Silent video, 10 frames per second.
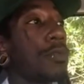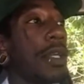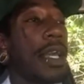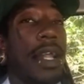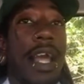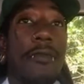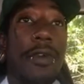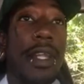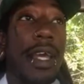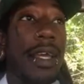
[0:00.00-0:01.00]
we can every
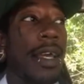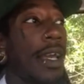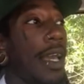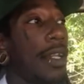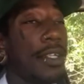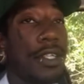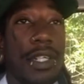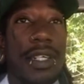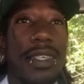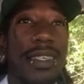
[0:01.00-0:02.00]
day. And it's
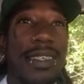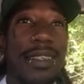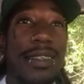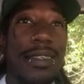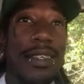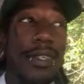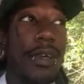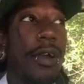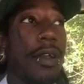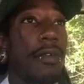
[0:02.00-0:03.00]
just the
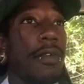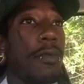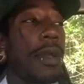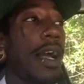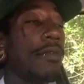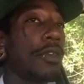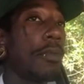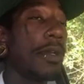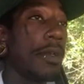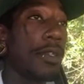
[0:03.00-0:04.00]
start of it. We have so
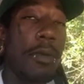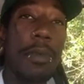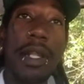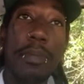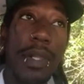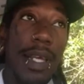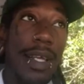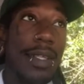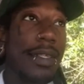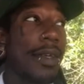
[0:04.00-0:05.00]
many, so many
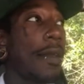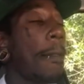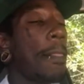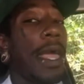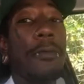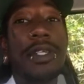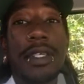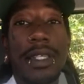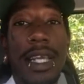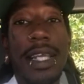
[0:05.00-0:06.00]
plans, and we just
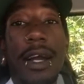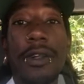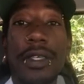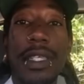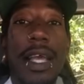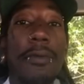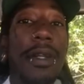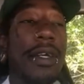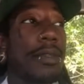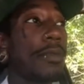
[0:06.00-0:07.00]
need y'all to stay with
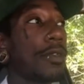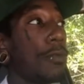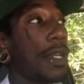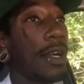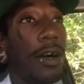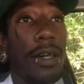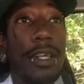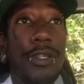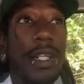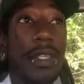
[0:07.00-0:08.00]
us so we can all
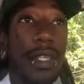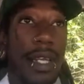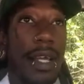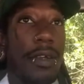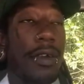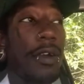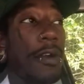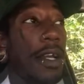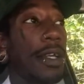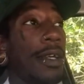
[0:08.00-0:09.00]
enjoy it together, all
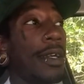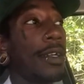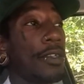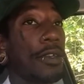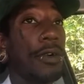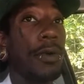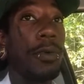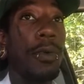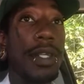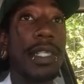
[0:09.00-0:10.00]
right? So
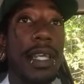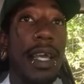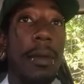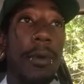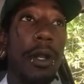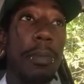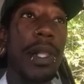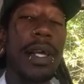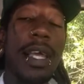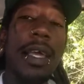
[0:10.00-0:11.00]
once again, I'm going to
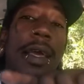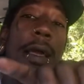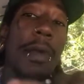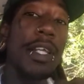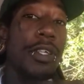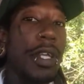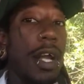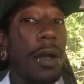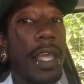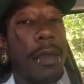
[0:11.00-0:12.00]
plug it. Make sure
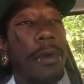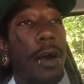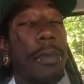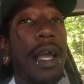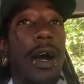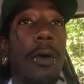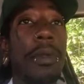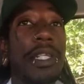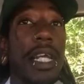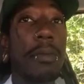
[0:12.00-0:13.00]
y'all email me. I hope to
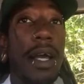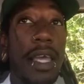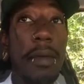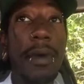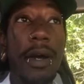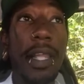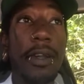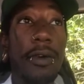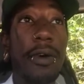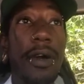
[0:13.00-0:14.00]
check my email later
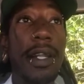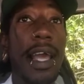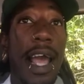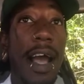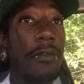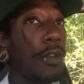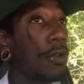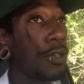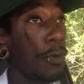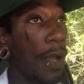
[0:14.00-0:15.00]
on and have those
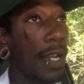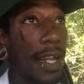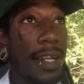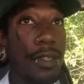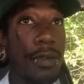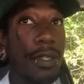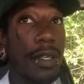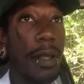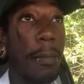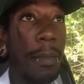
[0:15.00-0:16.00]
correct answers to
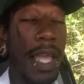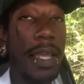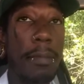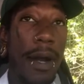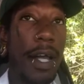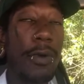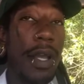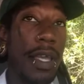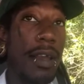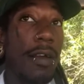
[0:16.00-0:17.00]
the make and model and
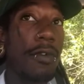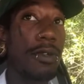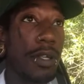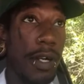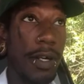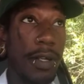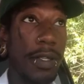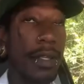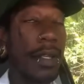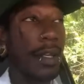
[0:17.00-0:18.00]
year of those cars
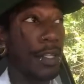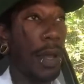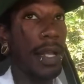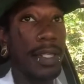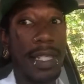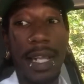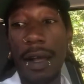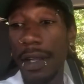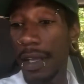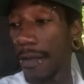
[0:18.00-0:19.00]
so I can send out
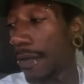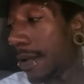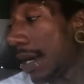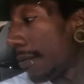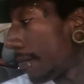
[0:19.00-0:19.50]
the giveaway.